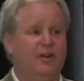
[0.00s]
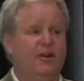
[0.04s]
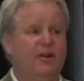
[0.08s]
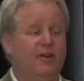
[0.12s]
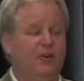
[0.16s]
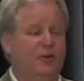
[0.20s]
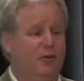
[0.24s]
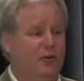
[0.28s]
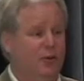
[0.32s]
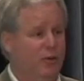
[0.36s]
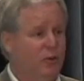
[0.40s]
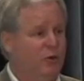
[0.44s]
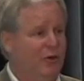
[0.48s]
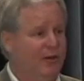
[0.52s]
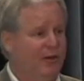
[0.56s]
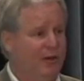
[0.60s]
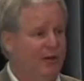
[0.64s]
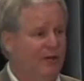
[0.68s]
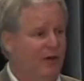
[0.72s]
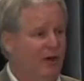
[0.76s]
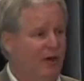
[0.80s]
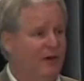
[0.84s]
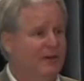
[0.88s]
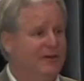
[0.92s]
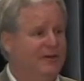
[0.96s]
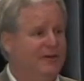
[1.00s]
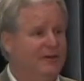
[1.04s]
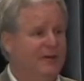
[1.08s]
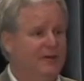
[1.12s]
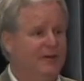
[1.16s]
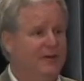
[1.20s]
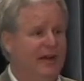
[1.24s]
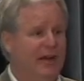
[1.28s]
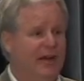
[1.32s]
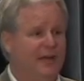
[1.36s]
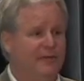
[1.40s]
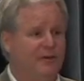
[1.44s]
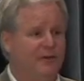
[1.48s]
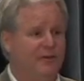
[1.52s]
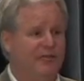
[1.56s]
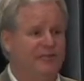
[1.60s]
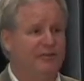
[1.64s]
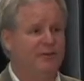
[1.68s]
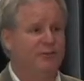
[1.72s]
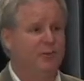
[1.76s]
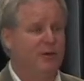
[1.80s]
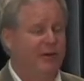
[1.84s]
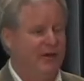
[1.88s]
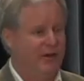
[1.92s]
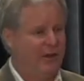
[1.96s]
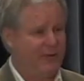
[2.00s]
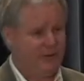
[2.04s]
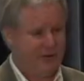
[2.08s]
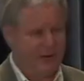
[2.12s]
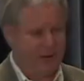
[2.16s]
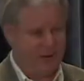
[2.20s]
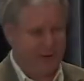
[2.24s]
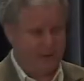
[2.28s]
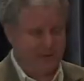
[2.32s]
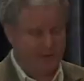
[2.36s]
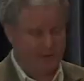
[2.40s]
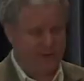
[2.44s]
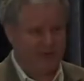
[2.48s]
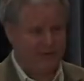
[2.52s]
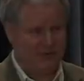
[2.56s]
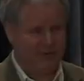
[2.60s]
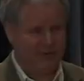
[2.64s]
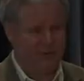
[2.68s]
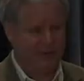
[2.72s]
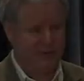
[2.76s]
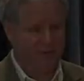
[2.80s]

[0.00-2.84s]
through their volunteering efforts to bring other donors.